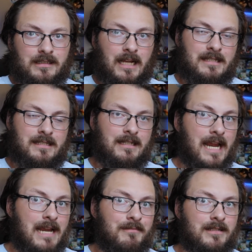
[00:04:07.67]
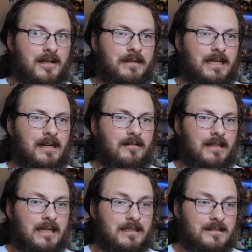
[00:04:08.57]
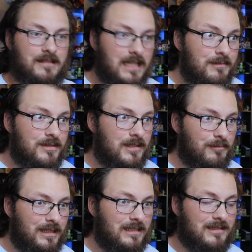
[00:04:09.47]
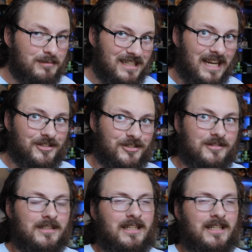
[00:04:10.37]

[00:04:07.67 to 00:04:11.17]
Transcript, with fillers: has a game that's coming out that seems to be substantial.